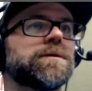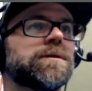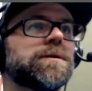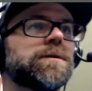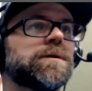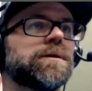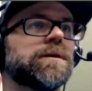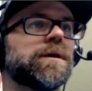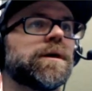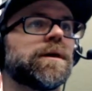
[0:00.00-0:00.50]

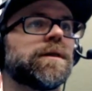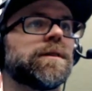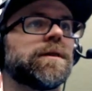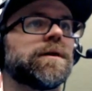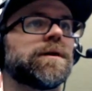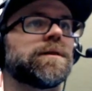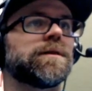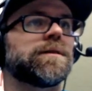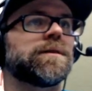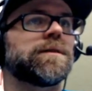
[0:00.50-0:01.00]
And then
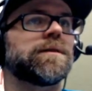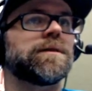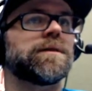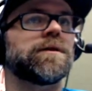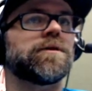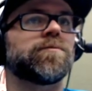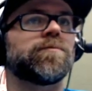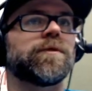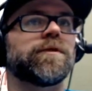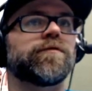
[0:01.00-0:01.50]
a little
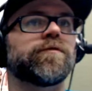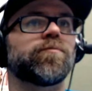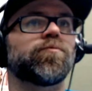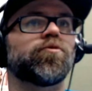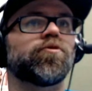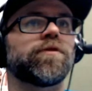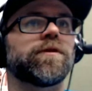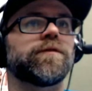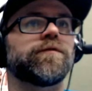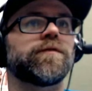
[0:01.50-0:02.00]
bit of a
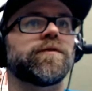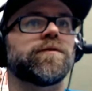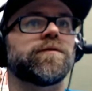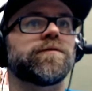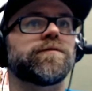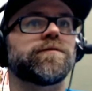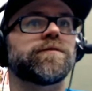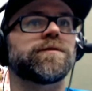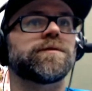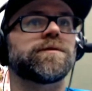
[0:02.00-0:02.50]
preview of
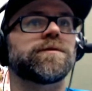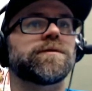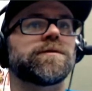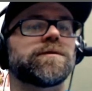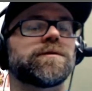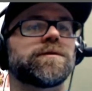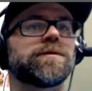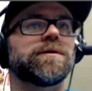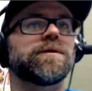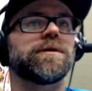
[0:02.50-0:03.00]

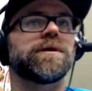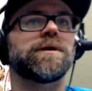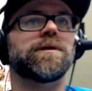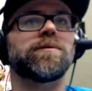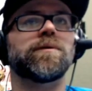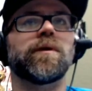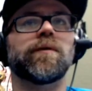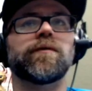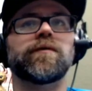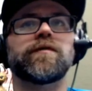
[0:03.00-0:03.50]

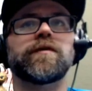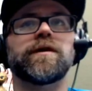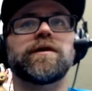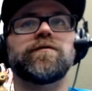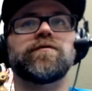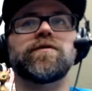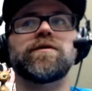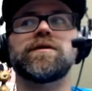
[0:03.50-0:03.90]
what we've covered.